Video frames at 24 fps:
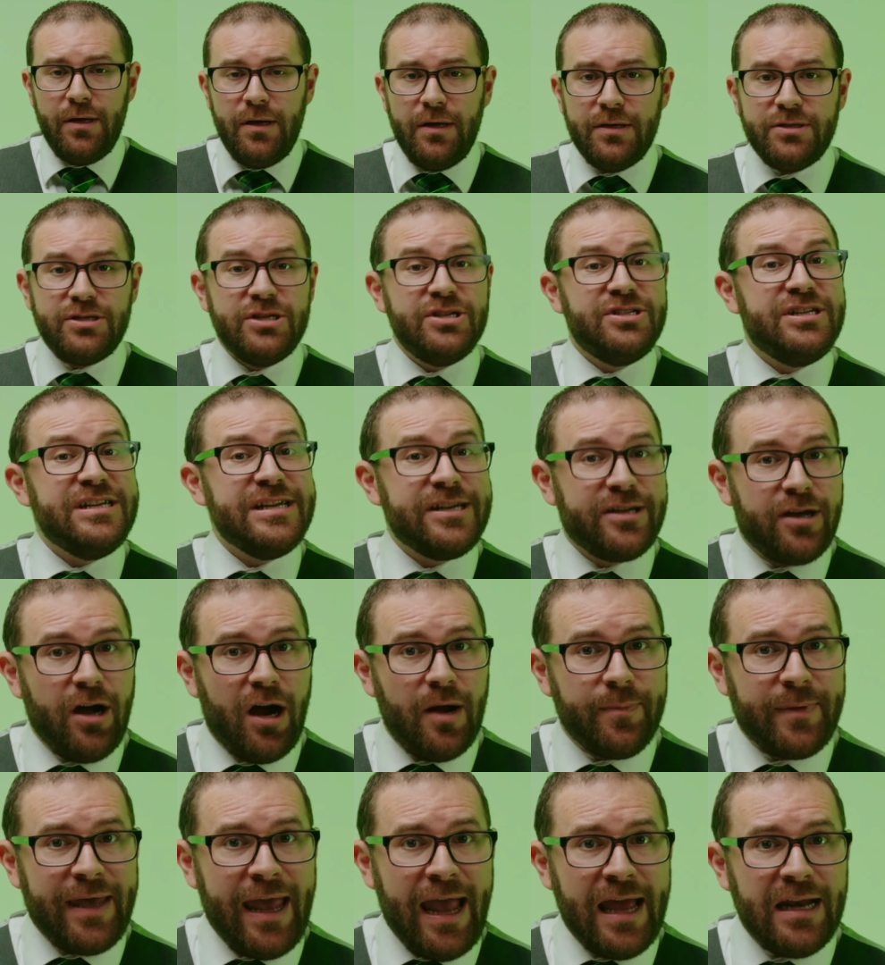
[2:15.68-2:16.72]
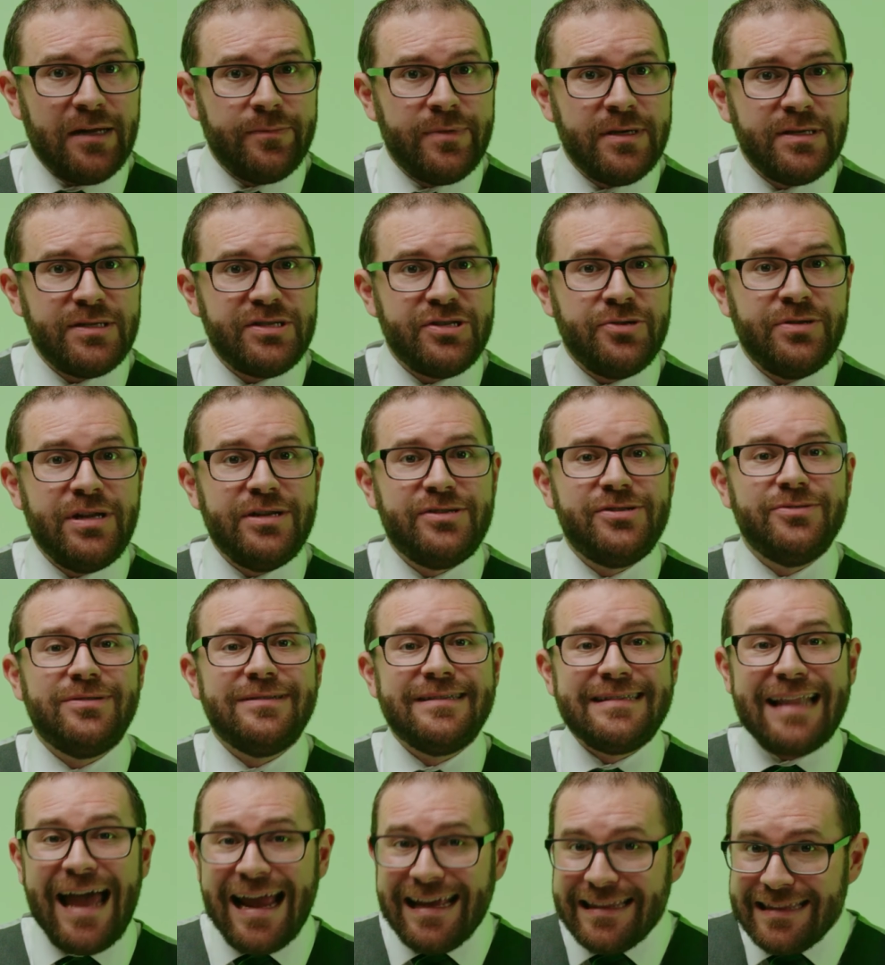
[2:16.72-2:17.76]
To decarb cannabis, you need to
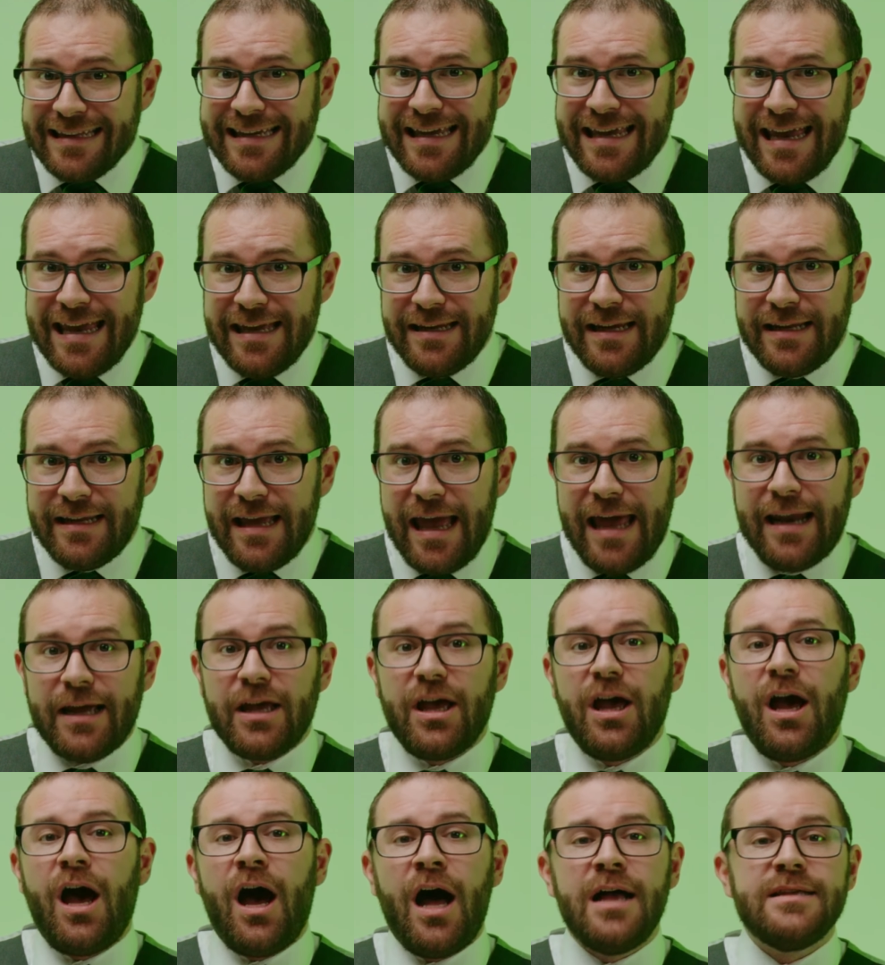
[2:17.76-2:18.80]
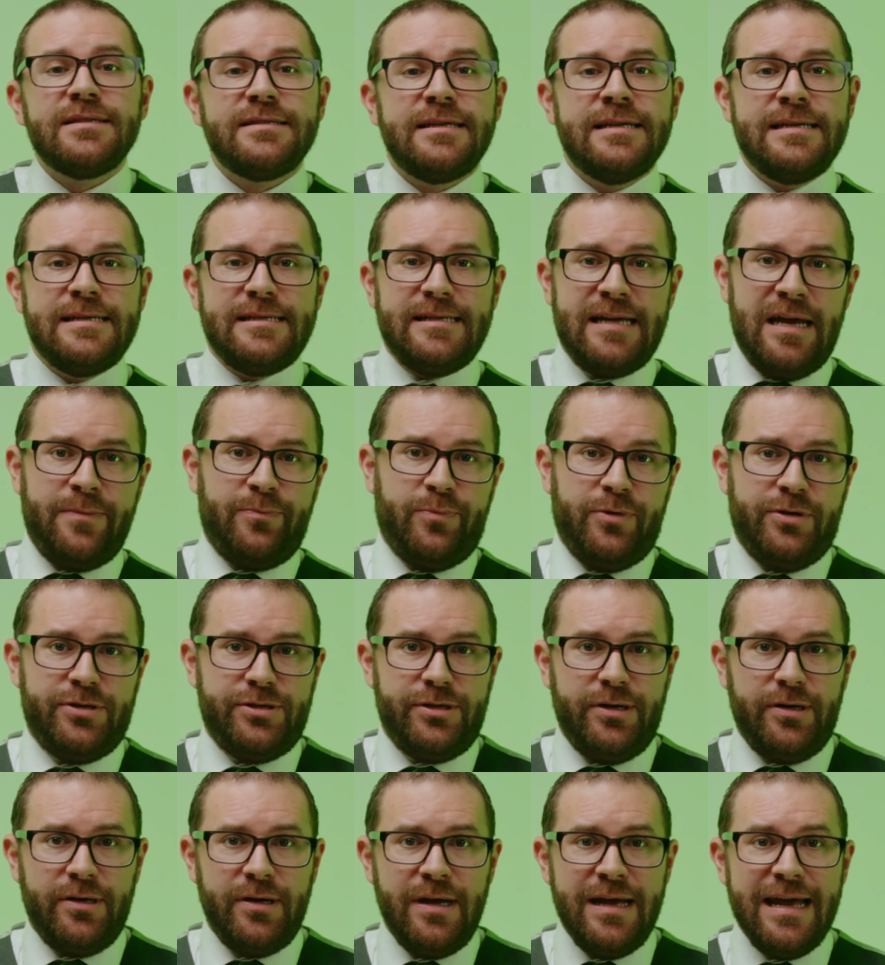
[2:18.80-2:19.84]
lightly heat it at a constant
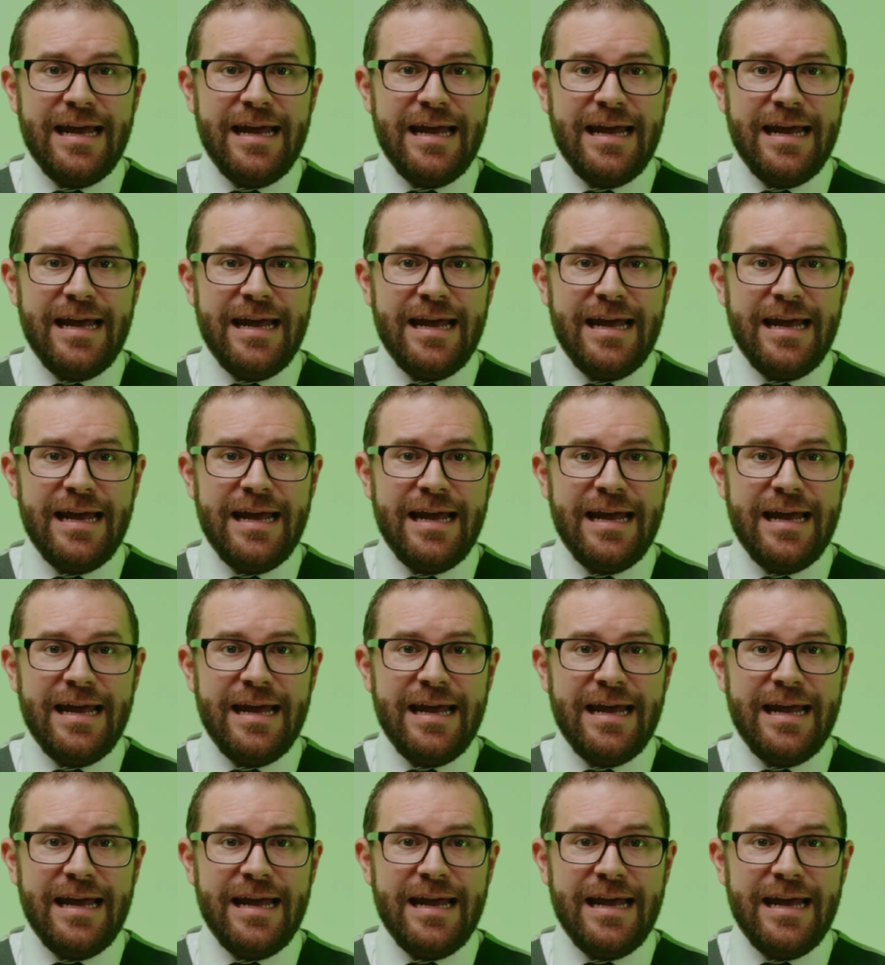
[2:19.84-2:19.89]
temperature.